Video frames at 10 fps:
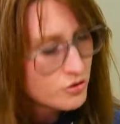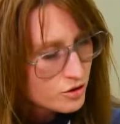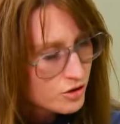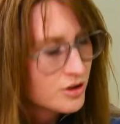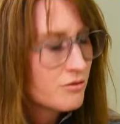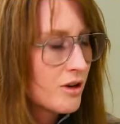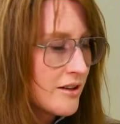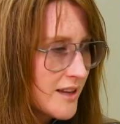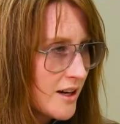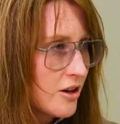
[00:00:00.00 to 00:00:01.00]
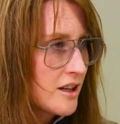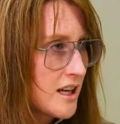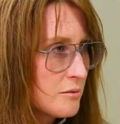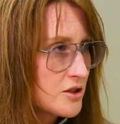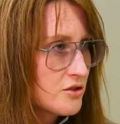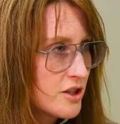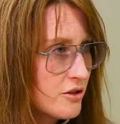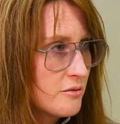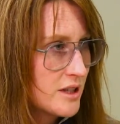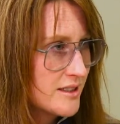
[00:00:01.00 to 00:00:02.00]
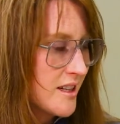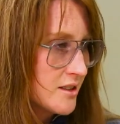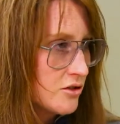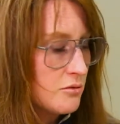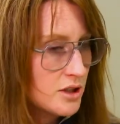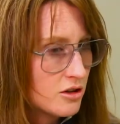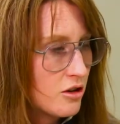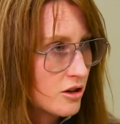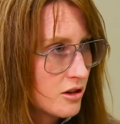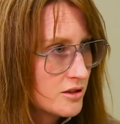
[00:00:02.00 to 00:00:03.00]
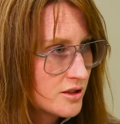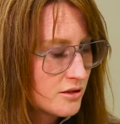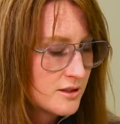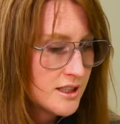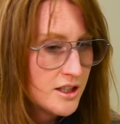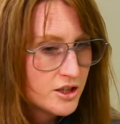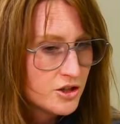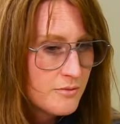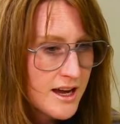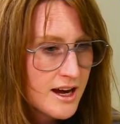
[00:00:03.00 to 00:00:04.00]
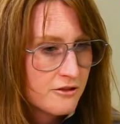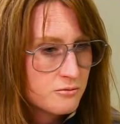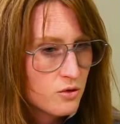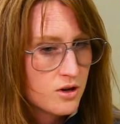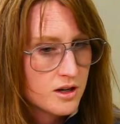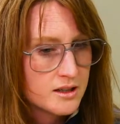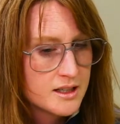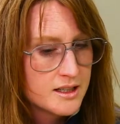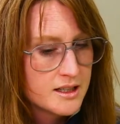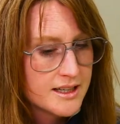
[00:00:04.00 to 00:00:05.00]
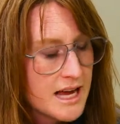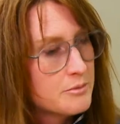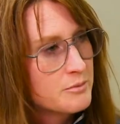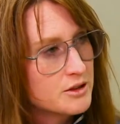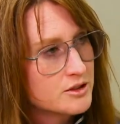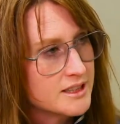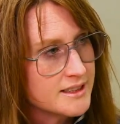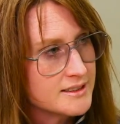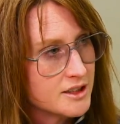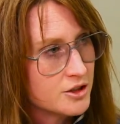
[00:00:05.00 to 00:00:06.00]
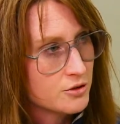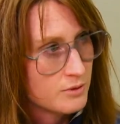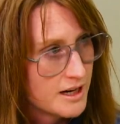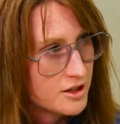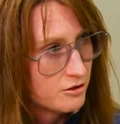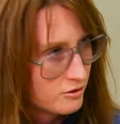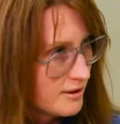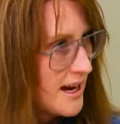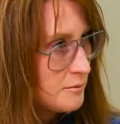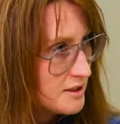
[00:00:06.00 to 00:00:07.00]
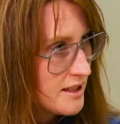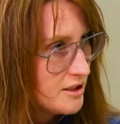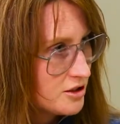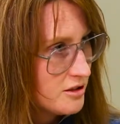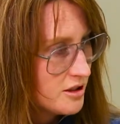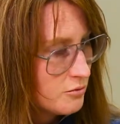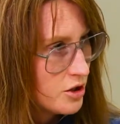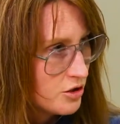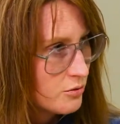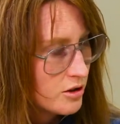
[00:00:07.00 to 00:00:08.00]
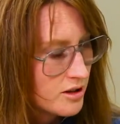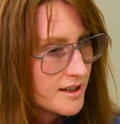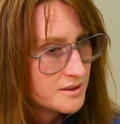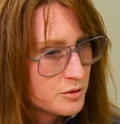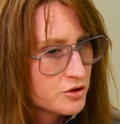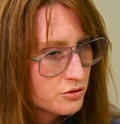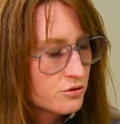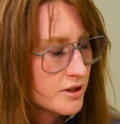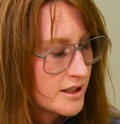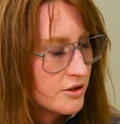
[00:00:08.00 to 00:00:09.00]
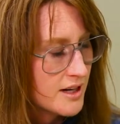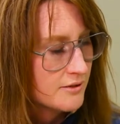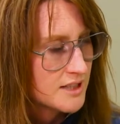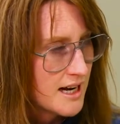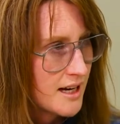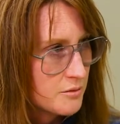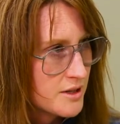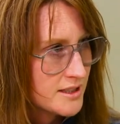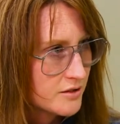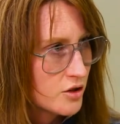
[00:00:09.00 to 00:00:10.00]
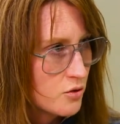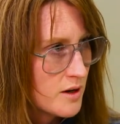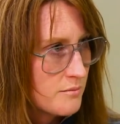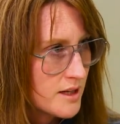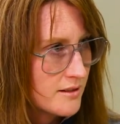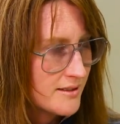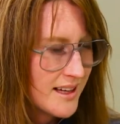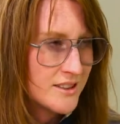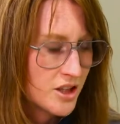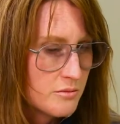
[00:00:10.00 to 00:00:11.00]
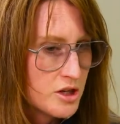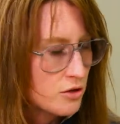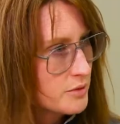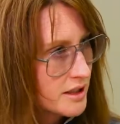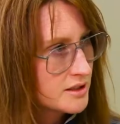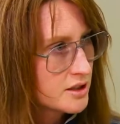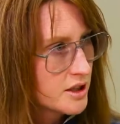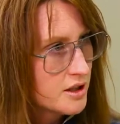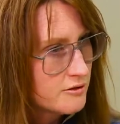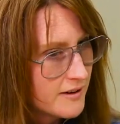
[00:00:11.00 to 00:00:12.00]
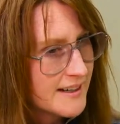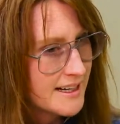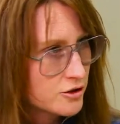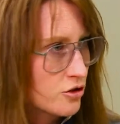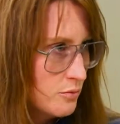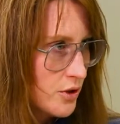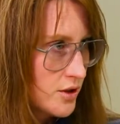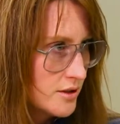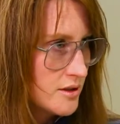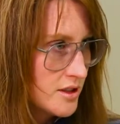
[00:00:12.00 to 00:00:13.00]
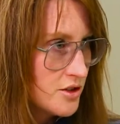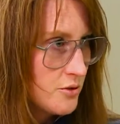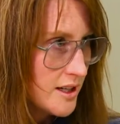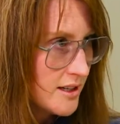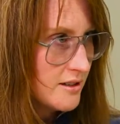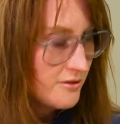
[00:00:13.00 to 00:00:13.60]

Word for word: You could run that on a chemistry unit, but it takes a little bit longer. So you may have more capabilities in your regular lab station than what you realize, but truly you'd have to add a piece of equipment, and that's going to be your biggest financial burden to doing it.